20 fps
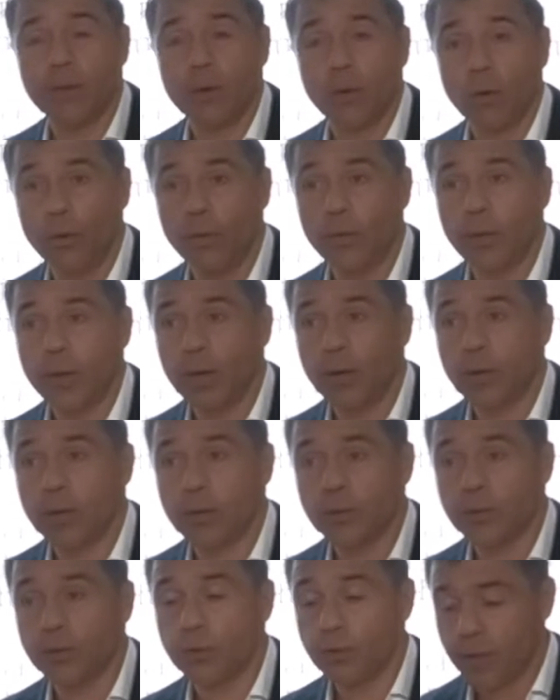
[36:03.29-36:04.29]
the other
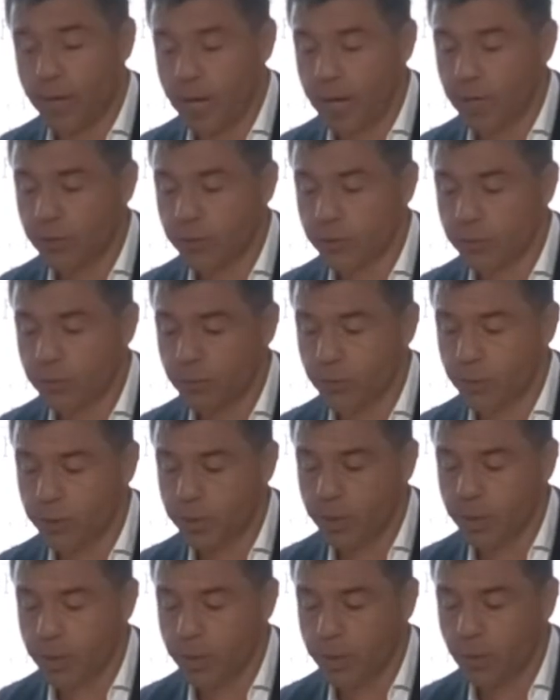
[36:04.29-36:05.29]
two countries, which
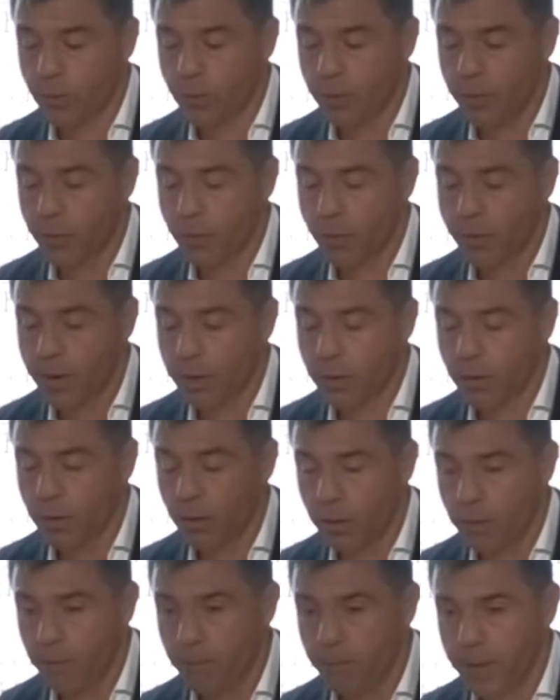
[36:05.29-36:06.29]
are Ecuador and
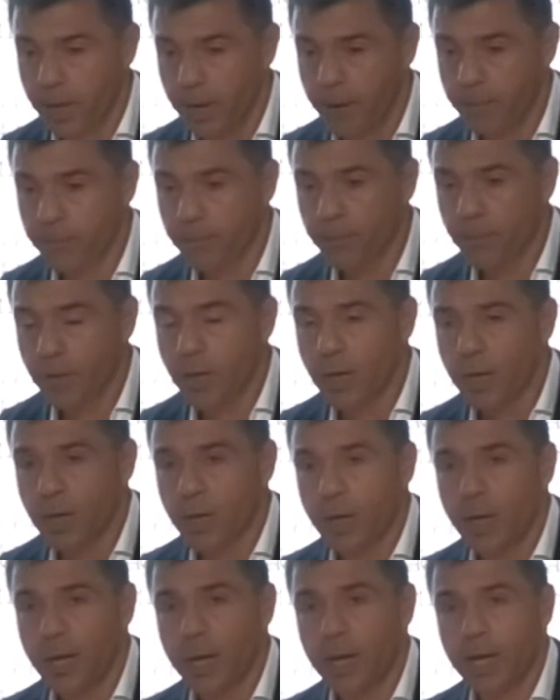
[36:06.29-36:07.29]
Colombia,
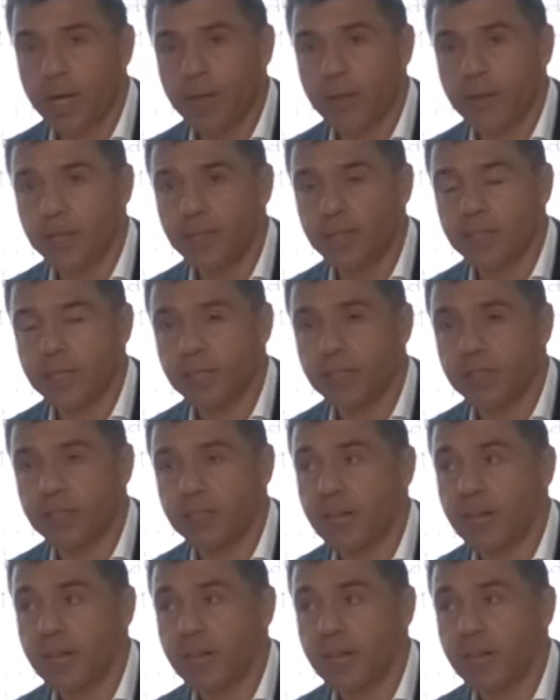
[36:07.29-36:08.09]
they did it in the